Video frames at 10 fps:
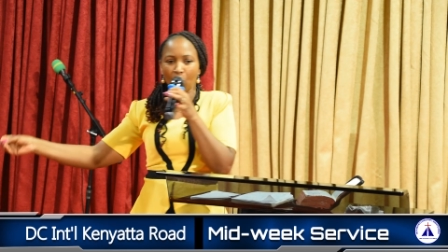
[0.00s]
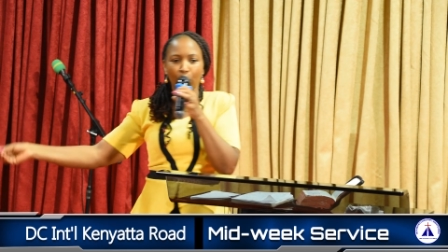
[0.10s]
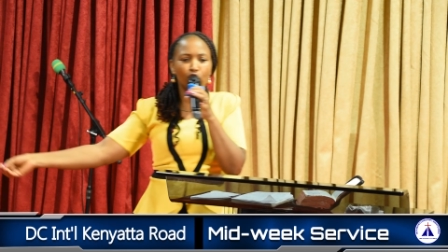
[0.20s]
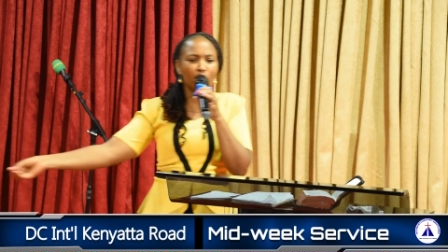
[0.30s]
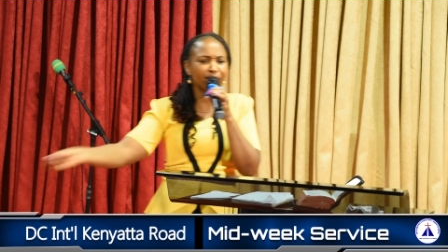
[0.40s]

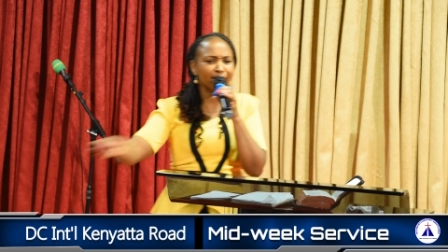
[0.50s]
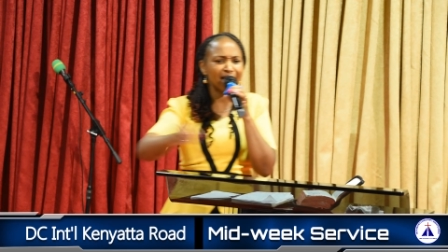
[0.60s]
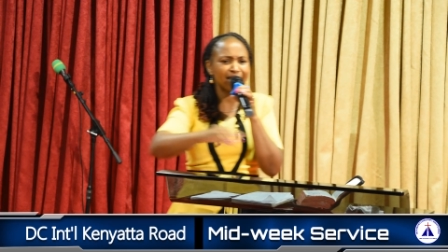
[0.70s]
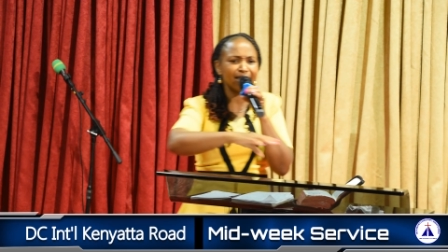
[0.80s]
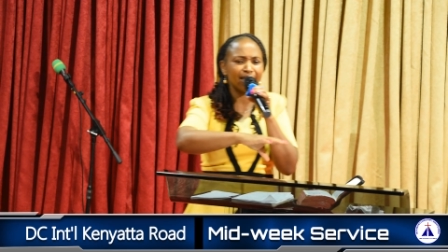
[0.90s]
We don't
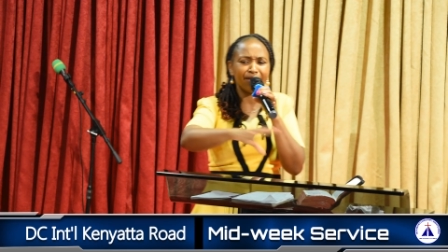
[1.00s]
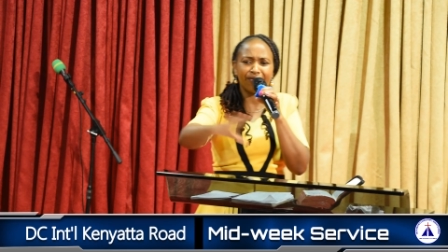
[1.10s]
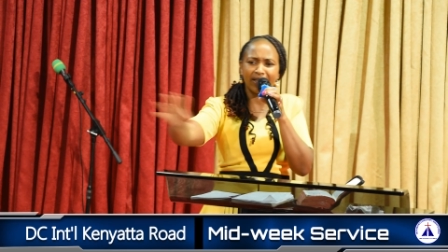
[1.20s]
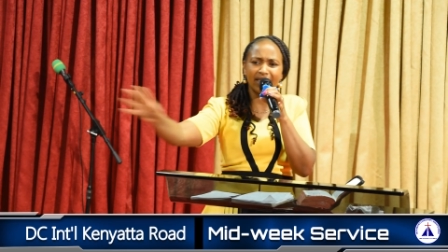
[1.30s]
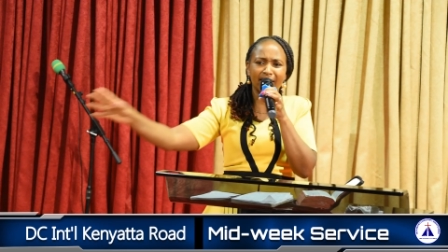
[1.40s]
just release
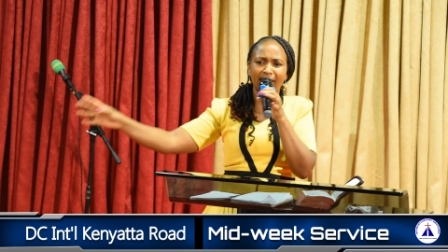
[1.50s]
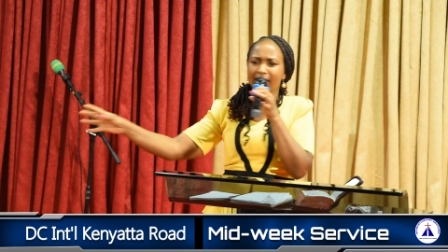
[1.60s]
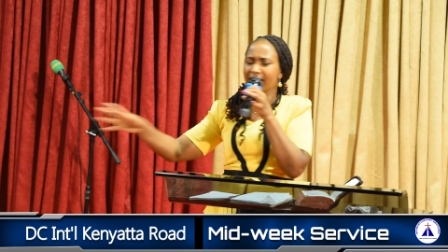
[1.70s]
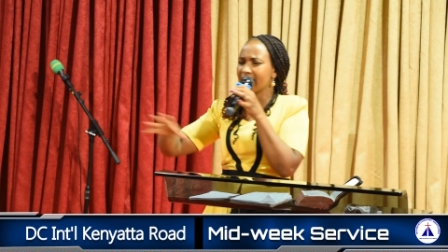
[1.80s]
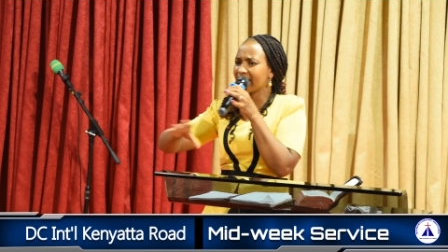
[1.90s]
it,
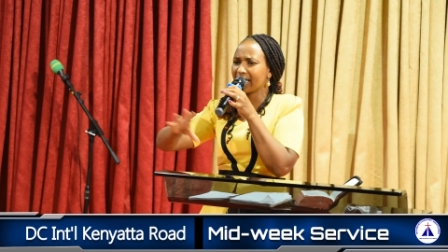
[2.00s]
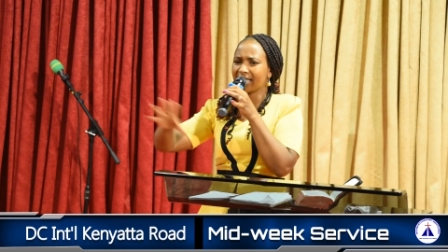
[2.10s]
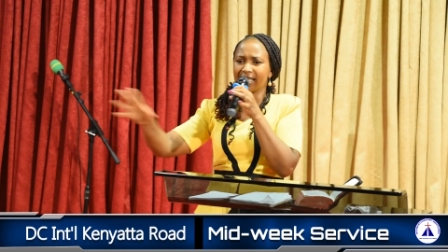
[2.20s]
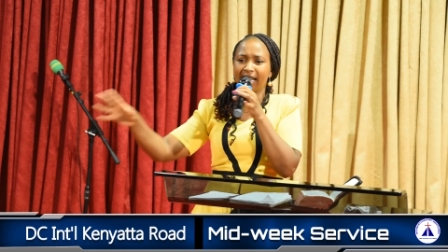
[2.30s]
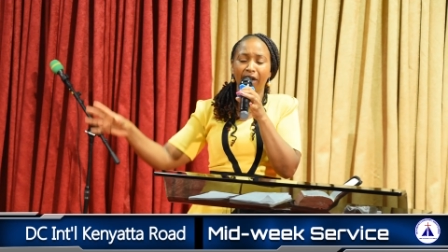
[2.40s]
release
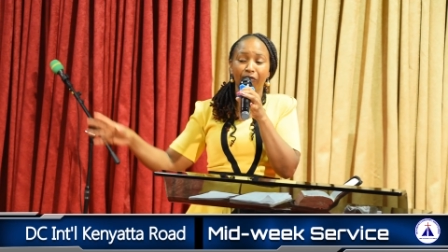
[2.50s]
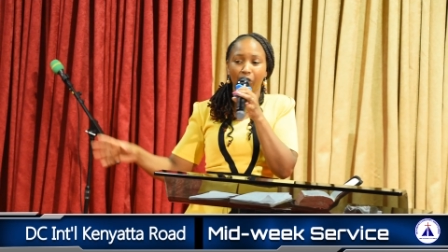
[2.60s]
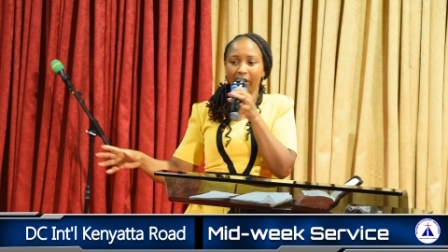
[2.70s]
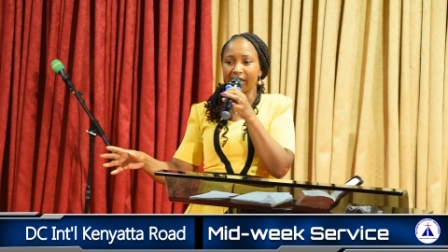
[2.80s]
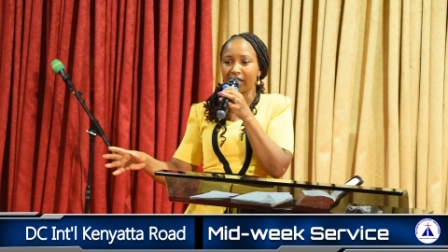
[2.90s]
it in a
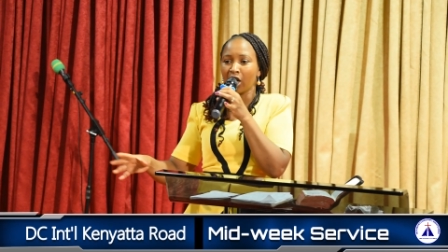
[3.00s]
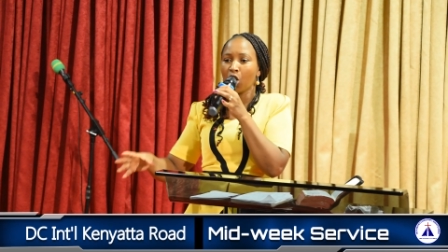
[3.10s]
void.